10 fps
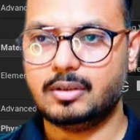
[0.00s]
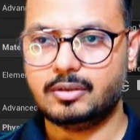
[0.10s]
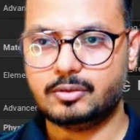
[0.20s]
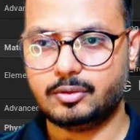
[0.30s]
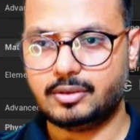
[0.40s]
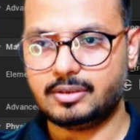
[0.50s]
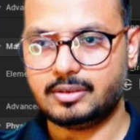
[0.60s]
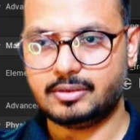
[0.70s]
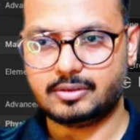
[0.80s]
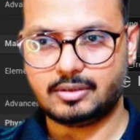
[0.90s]
this
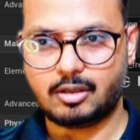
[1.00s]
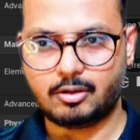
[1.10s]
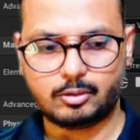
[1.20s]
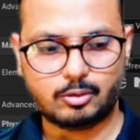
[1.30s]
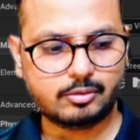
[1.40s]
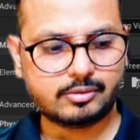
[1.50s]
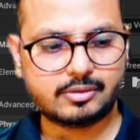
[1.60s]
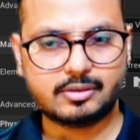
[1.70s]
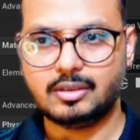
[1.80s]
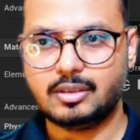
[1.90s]
is how it
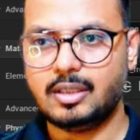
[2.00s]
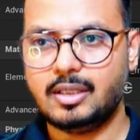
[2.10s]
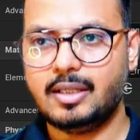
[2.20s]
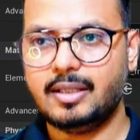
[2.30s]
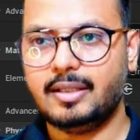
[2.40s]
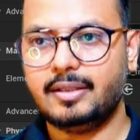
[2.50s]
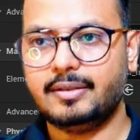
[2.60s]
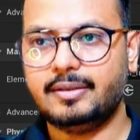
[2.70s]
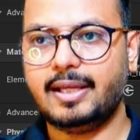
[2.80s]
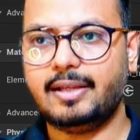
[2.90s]
looks.
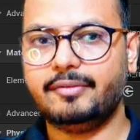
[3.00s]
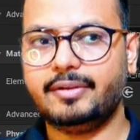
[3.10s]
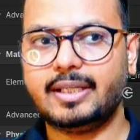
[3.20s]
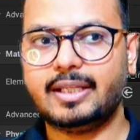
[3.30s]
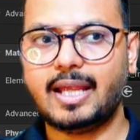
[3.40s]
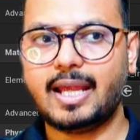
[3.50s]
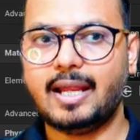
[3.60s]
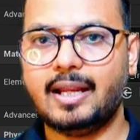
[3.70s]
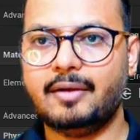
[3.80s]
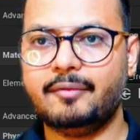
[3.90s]
Then we can
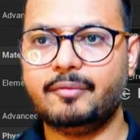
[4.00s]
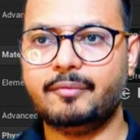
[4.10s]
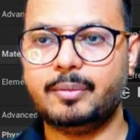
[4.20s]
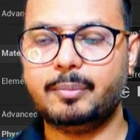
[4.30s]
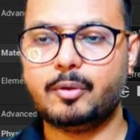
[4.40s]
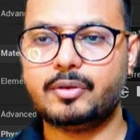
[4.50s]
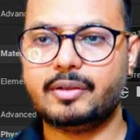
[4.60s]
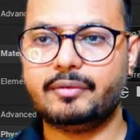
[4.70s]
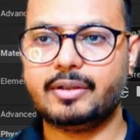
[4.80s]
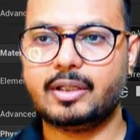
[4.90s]
add one more
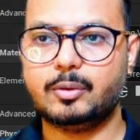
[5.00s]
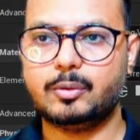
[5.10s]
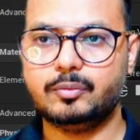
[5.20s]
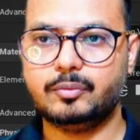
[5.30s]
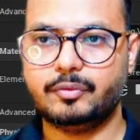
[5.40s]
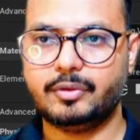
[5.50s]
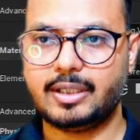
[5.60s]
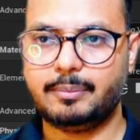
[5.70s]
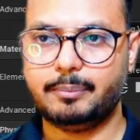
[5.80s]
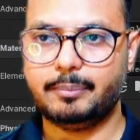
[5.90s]
thing we can do. We
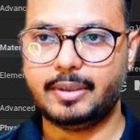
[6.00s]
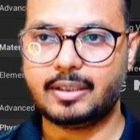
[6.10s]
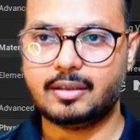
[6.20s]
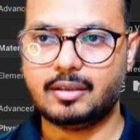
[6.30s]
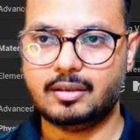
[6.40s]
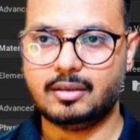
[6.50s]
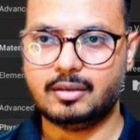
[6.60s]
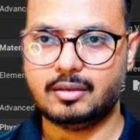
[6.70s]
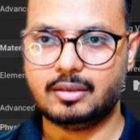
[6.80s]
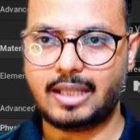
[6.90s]
can make
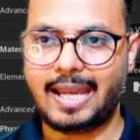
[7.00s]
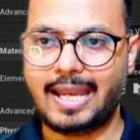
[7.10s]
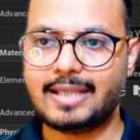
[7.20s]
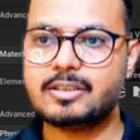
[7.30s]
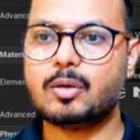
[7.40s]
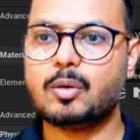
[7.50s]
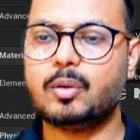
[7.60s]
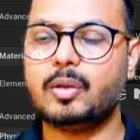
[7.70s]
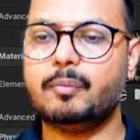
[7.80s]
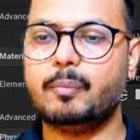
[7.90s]
edges
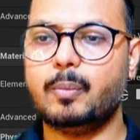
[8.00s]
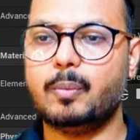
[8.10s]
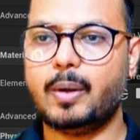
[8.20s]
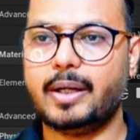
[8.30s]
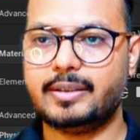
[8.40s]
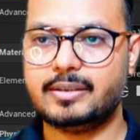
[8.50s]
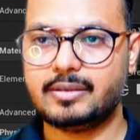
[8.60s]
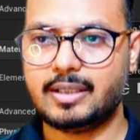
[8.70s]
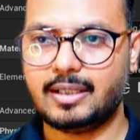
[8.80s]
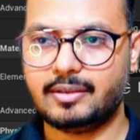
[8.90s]
only whitish,
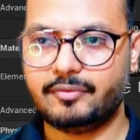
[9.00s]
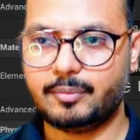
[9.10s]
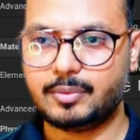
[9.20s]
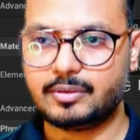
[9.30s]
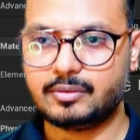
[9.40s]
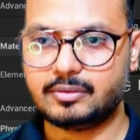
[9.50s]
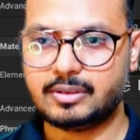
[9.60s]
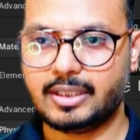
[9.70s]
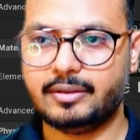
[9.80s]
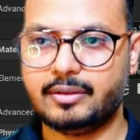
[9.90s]
and from the
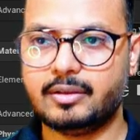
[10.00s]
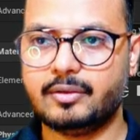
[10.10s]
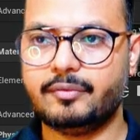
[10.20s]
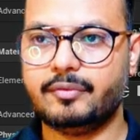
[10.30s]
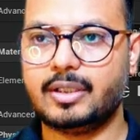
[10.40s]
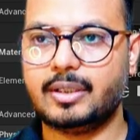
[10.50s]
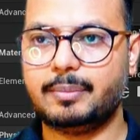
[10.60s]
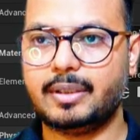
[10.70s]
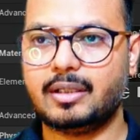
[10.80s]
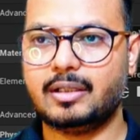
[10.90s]
center we can
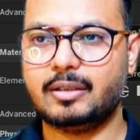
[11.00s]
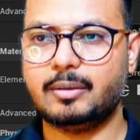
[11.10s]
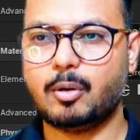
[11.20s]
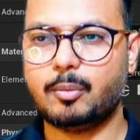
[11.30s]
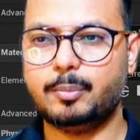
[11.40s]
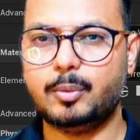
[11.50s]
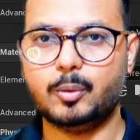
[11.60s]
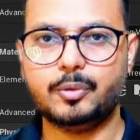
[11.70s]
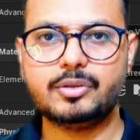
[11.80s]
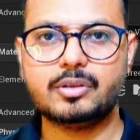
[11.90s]
make little more
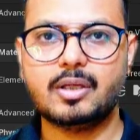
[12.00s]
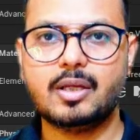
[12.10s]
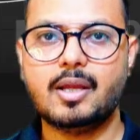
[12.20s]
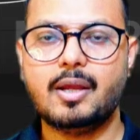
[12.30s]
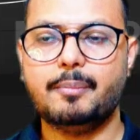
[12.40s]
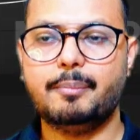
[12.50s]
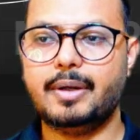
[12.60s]
bluish by